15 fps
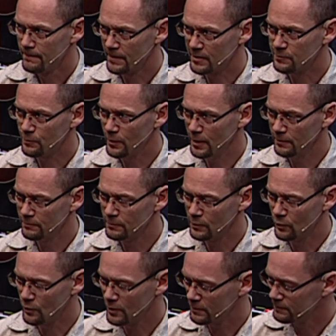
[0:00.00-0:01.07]
Let's pray.
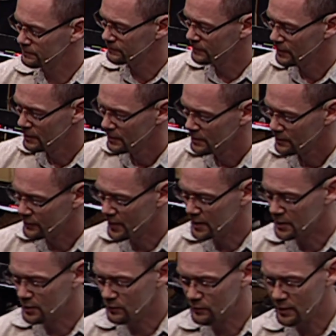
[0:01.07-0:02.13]
Lord,
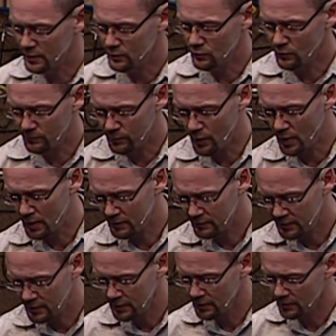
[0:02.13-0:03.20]
thank you that you have brought us
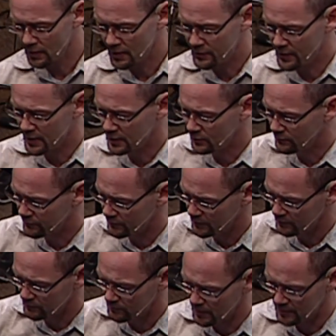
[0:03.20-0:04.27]
here. I thank you for
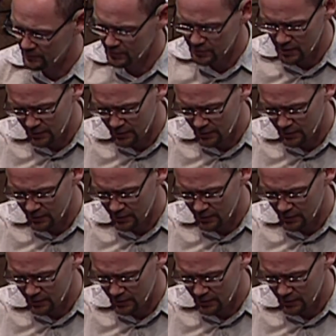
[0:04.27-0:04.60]
this message.